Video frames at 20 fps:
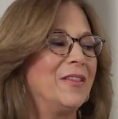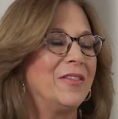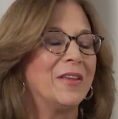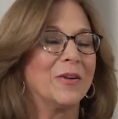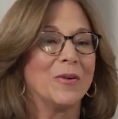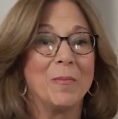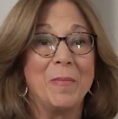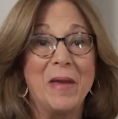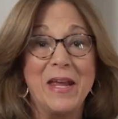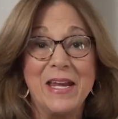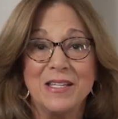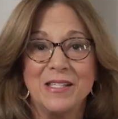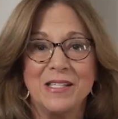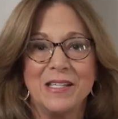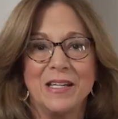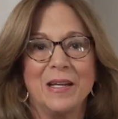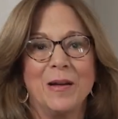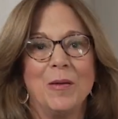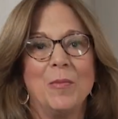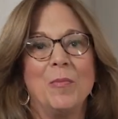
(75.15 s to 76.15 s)
They're
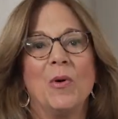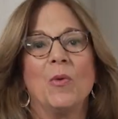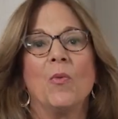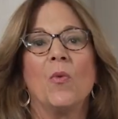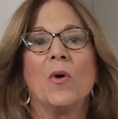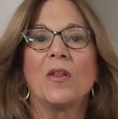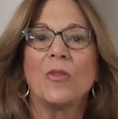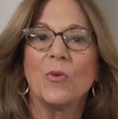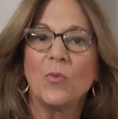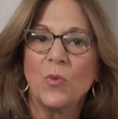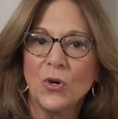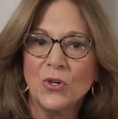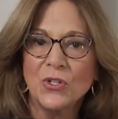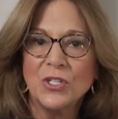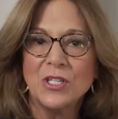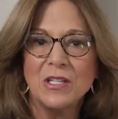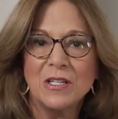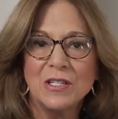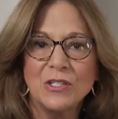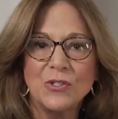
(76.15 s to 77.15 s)
amazing, but one of the
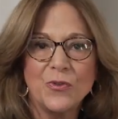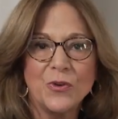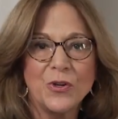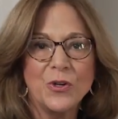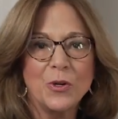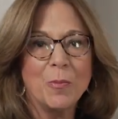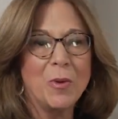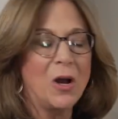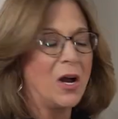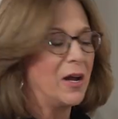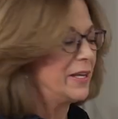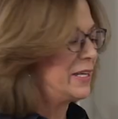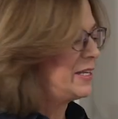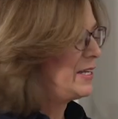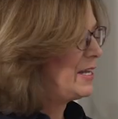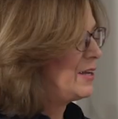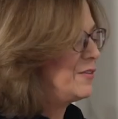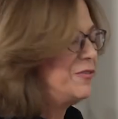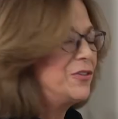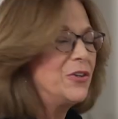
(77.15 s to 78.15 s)
worst things for your
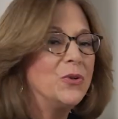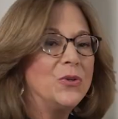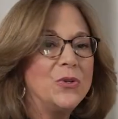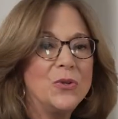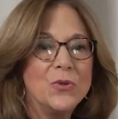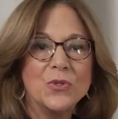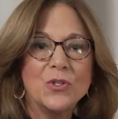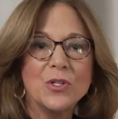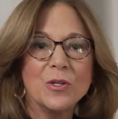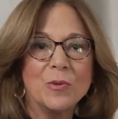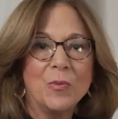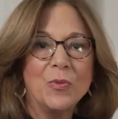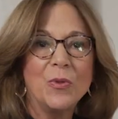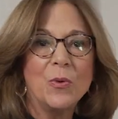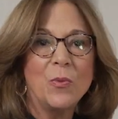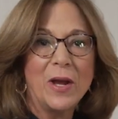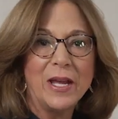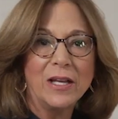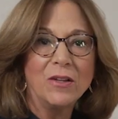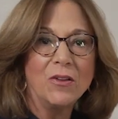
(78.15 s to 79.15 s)
body if you use
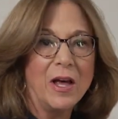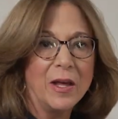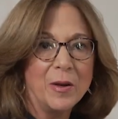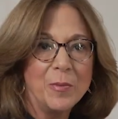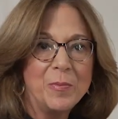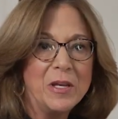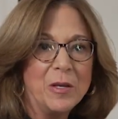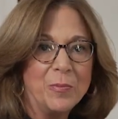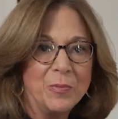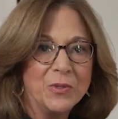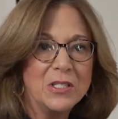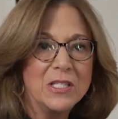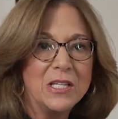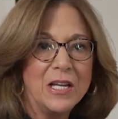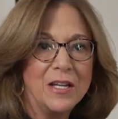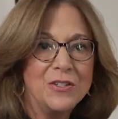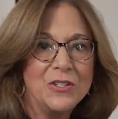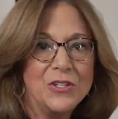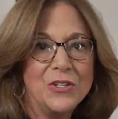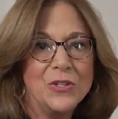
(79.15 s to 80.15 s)
them the way a lot of people
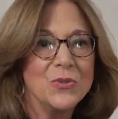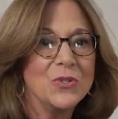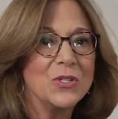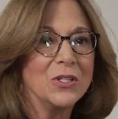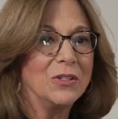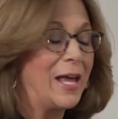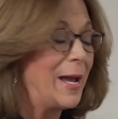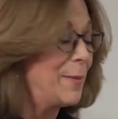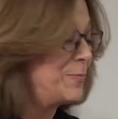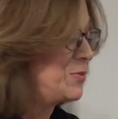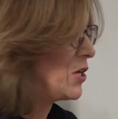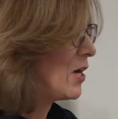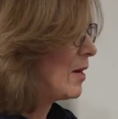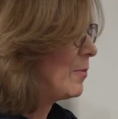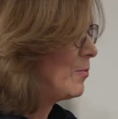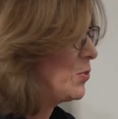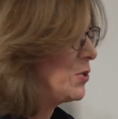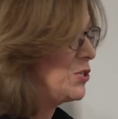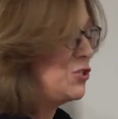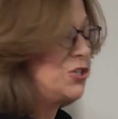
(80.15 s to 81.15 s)
tend to use a
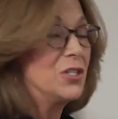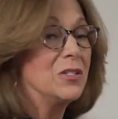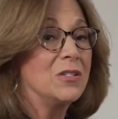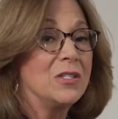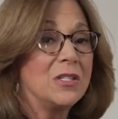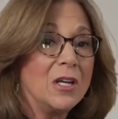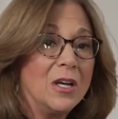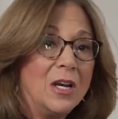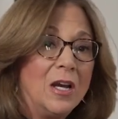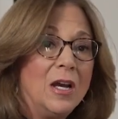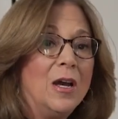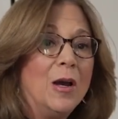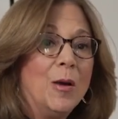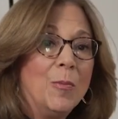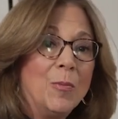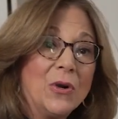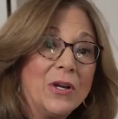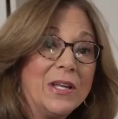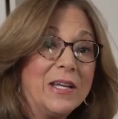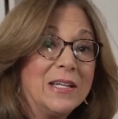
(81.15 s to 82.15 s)
laptop, which is
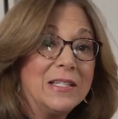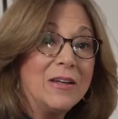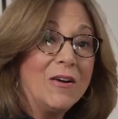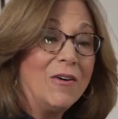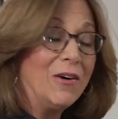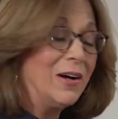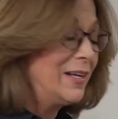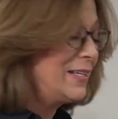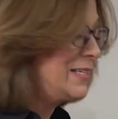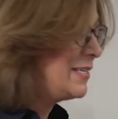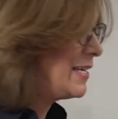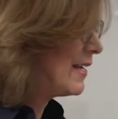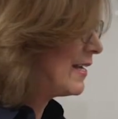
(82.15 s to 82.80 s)
putting it on a